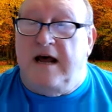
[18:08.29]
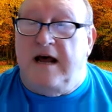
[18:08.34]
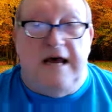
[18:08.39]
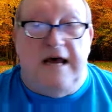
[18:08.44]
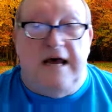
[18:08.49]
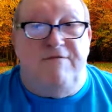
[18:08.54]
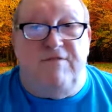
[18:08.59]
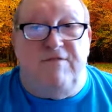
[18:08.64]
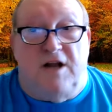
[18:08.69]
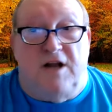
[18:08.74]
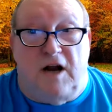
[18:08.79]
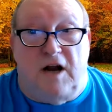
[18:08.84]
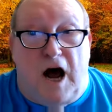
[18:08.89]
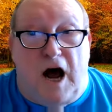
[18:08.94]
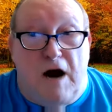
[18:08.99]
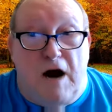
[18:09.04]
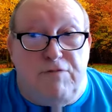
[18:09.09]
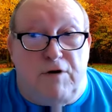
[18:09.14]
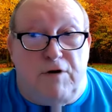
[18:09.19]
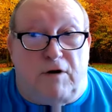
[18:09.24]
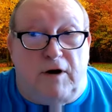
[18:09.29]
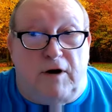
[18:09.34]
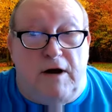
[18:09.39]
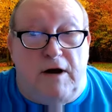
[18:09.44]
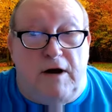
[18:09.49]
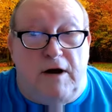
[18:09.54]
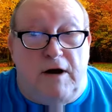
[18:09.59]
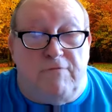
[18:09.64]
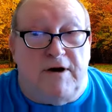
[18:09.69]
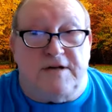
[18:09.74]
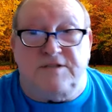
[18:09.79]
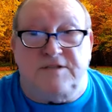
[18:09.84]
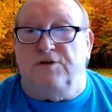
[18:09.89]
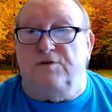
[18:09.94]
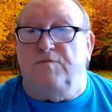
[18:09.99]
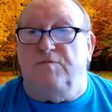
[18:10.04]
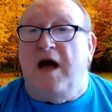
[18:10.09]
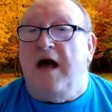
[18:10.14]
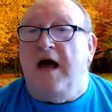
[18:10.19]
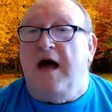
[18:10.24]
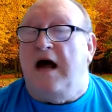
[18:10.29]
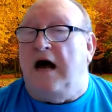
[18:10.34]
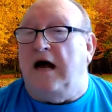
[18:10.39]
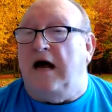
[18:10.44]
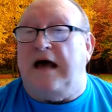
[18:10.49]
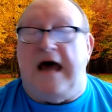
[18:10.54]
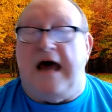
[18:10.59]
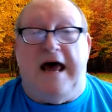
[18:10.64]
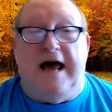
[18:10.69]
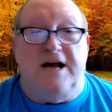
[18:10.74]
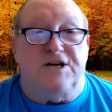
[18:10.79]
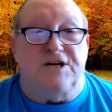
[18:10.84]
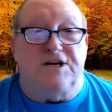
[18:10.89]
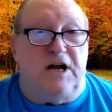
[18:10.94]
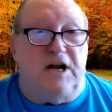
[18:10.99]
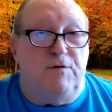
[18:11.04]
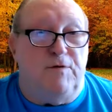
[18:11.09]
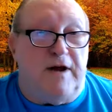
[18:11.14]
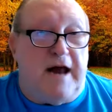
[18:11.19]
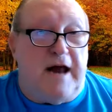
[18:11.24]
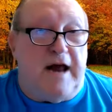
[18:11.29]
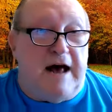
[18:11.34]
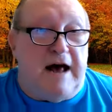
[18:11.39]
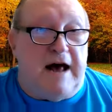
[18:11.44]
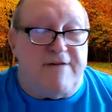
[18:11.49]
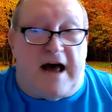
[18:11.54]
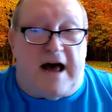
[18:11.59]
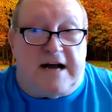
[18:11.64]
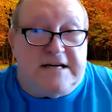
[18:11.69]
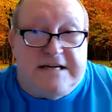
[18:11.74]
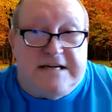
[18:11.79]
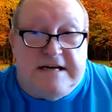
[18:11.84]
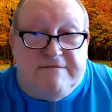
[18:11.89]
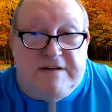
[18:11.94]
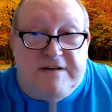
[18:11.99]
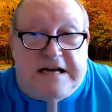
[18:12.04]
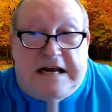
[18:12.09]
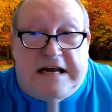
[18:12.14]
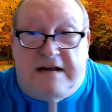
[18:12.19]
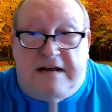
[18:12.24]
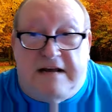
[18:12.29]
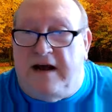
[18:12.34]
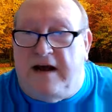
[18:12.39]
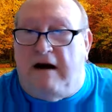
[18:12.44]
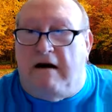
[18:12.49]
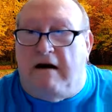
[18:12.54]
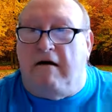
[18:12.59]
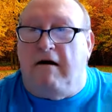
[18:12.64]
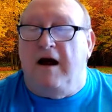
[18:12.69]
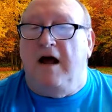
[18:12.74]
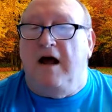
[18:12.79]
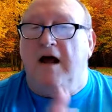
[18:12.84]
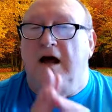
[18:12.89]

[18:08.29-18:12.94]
even the library restroom occasionally would have activity in there,